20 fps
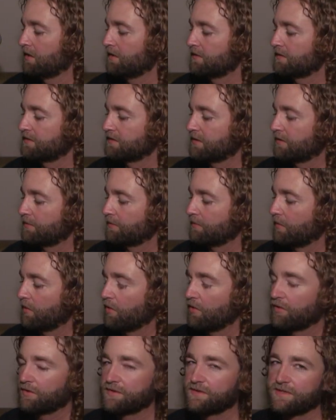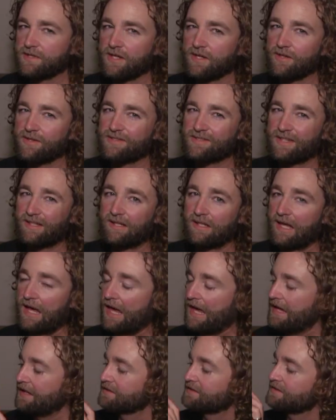Some old skills
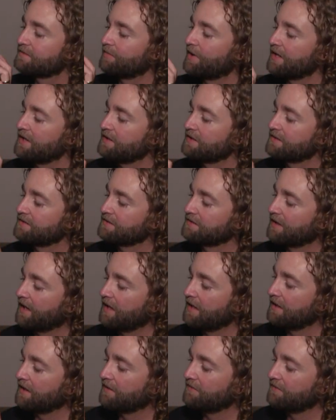enhanced by this skate.